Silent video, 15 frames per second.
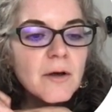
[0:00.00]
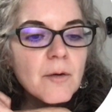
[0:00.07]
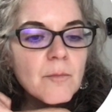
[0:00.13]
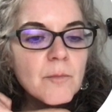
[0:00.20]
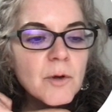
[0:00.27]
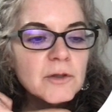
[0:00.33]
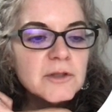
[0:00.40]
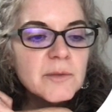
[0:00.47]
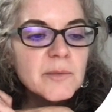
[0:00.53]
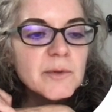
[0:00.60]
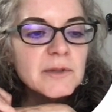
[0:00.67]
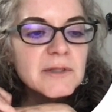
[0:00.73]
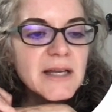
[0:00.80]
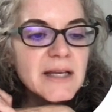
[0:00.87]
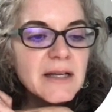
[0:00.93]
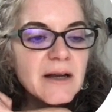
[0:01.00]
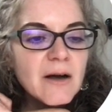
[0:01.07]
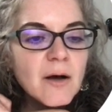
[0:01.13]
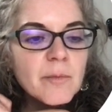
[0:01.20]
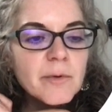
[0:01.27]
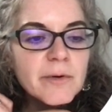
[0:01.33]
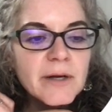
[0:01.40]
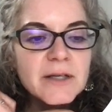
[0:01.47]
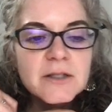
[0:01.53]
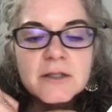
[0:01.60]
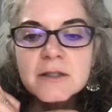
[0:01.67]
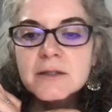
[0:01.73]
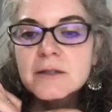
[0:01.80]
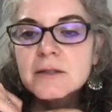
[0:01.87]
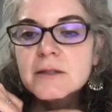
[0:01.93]
multiple data
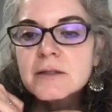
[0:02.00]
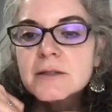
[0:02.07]
operations.